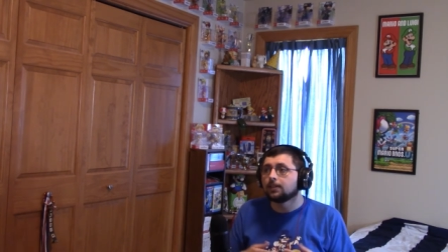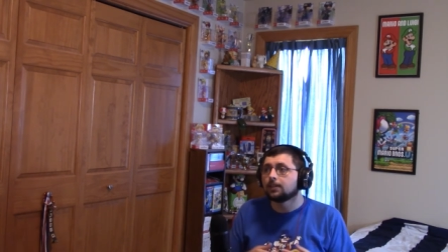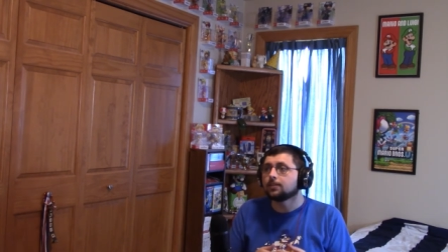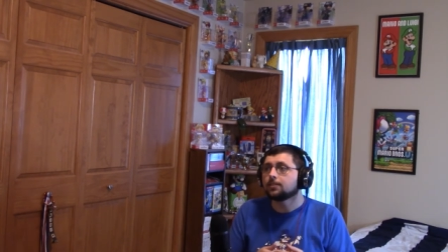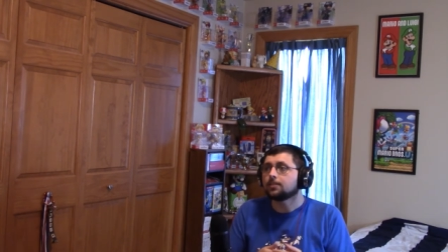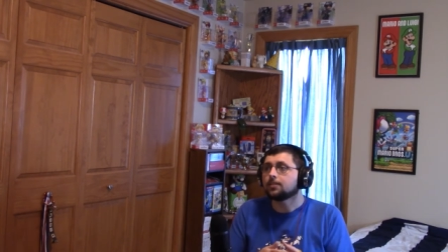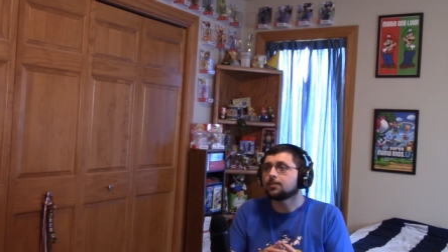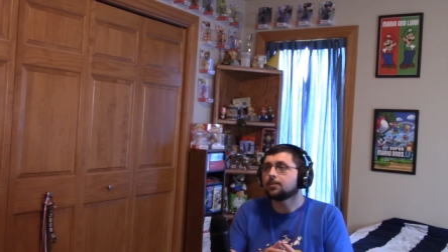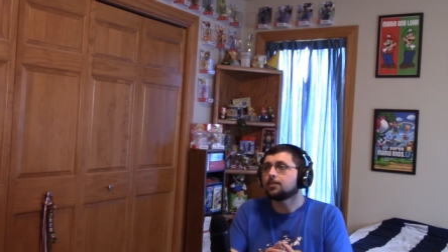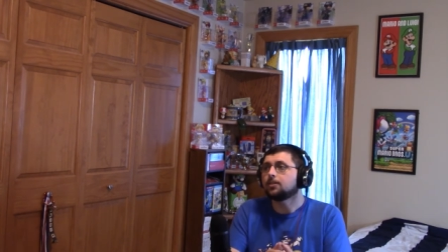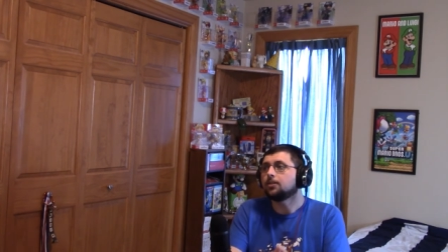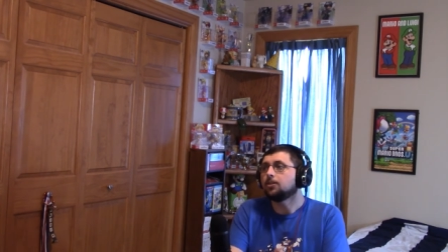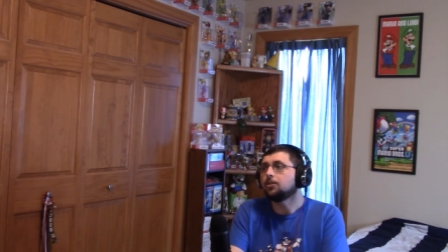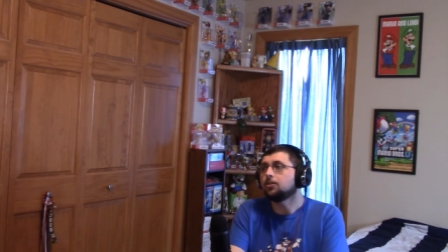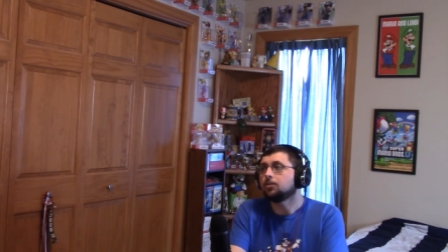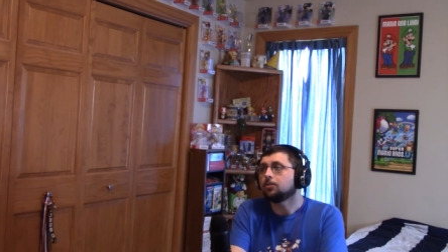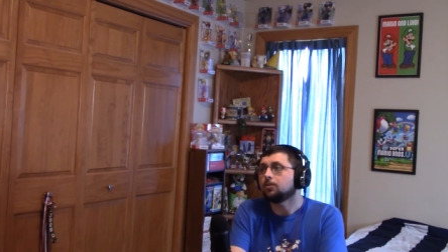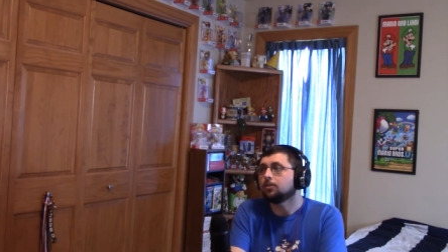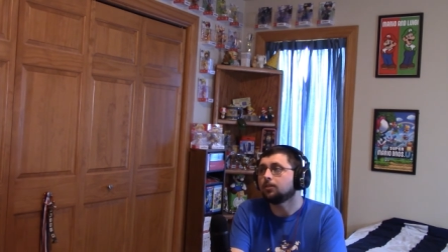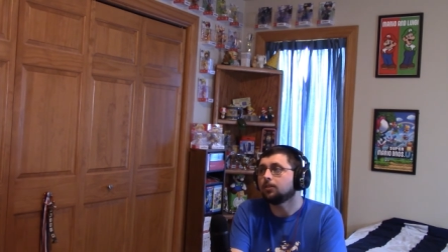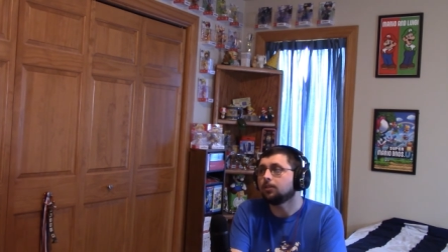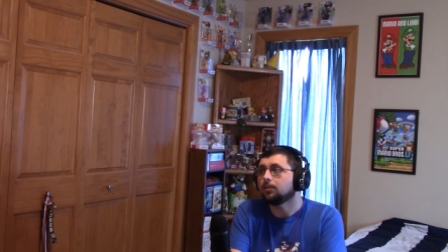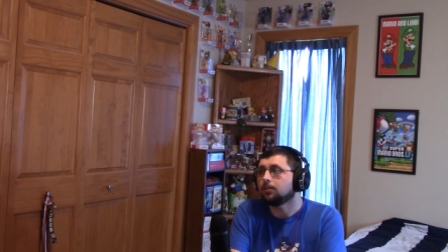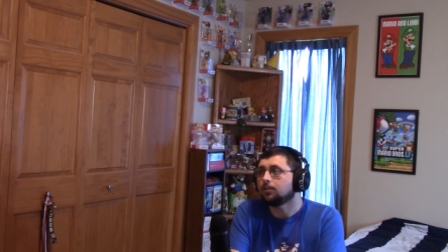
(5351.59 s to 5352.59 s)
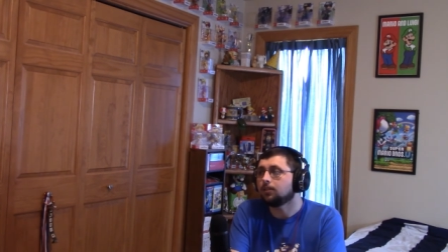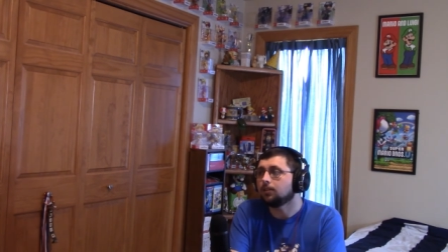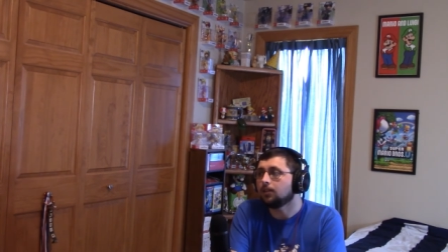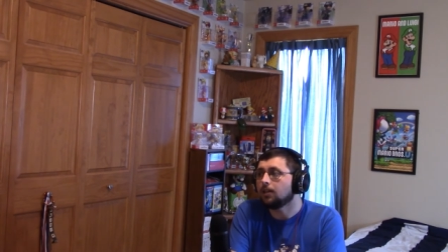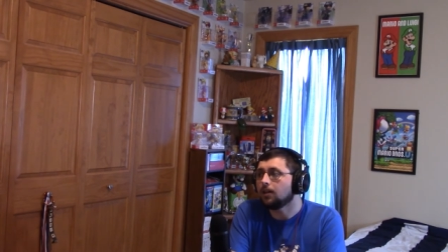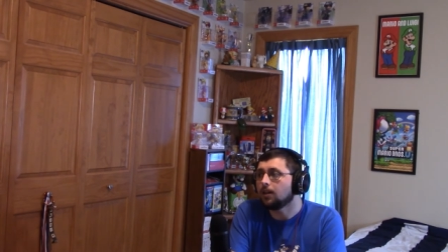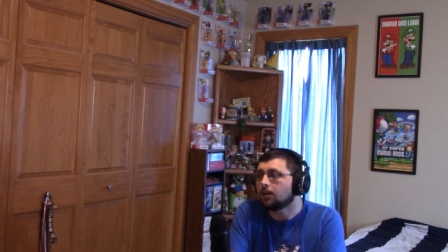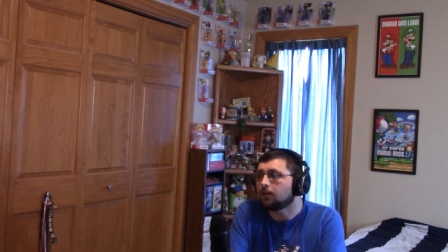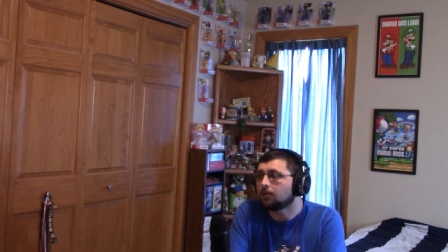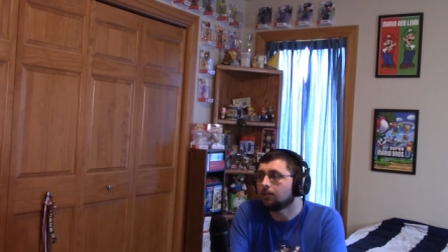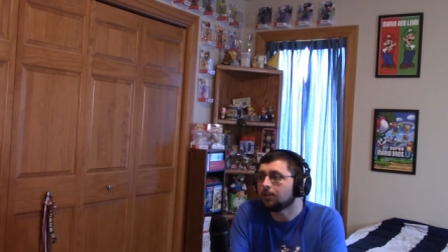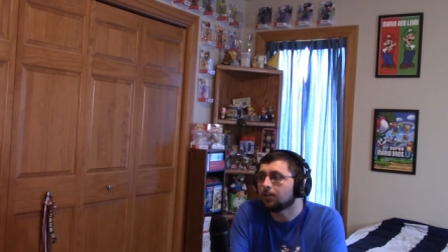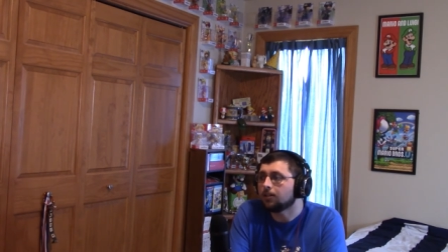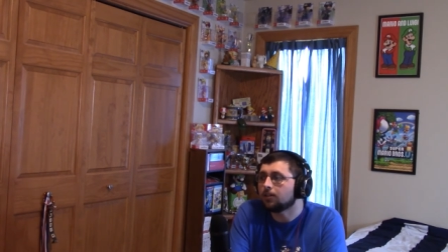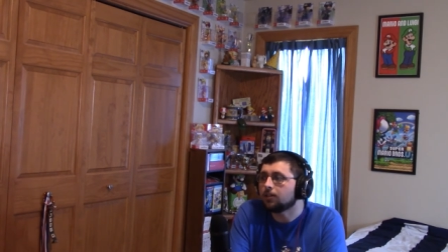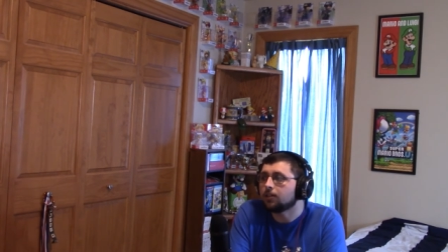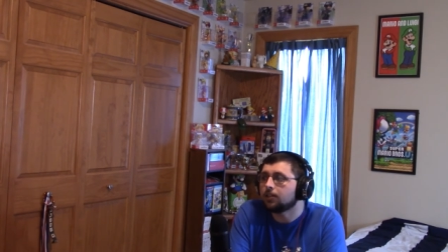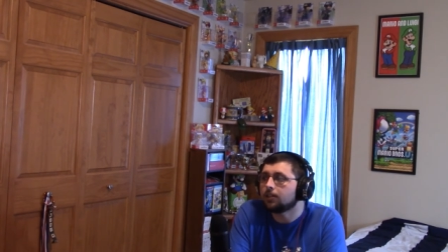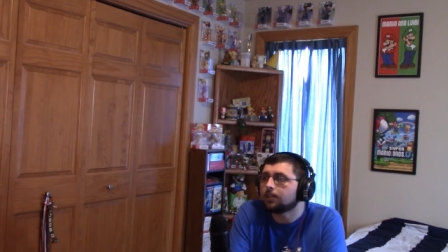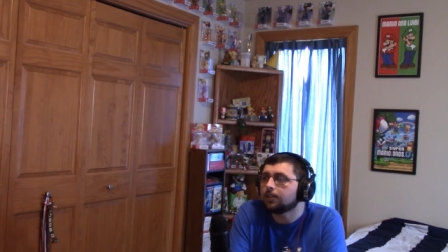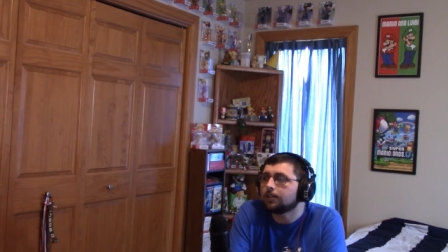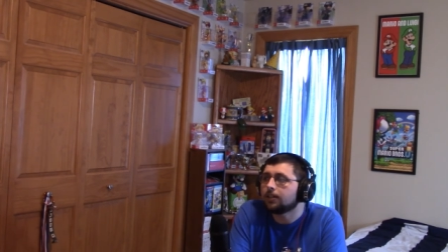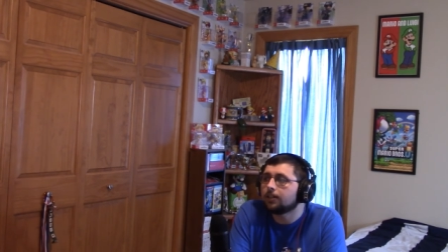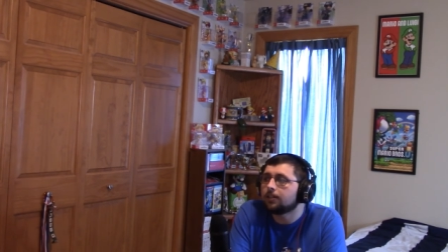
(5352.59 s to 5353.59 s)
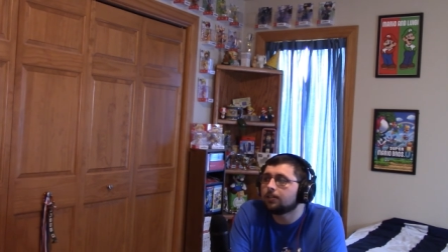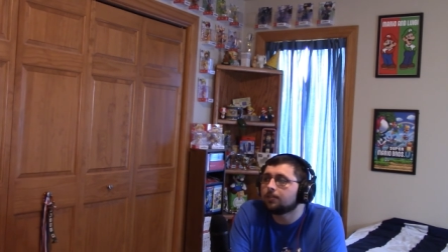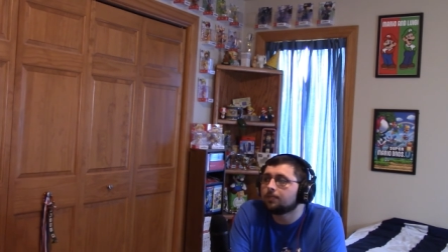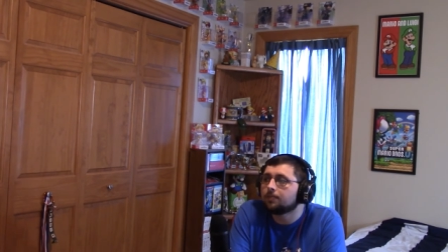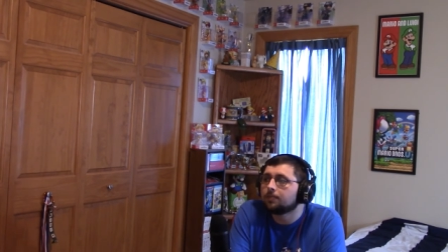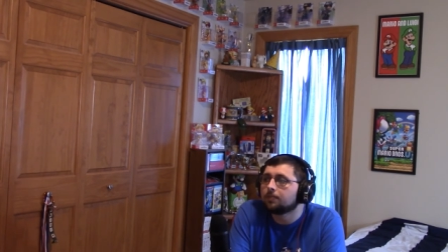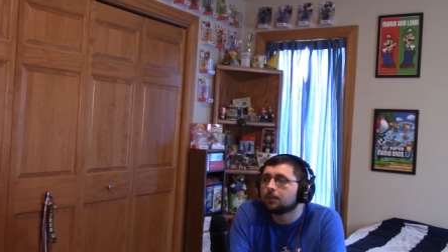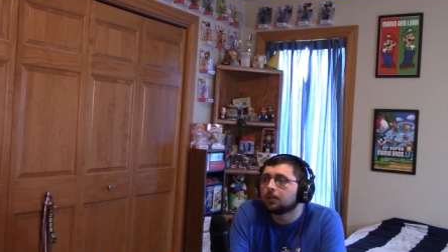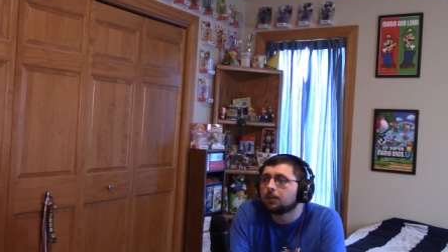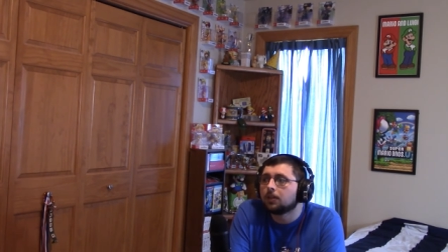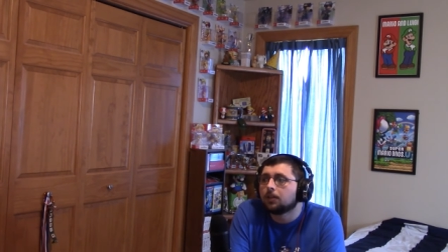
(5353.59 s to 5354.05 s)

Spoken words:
So, you could,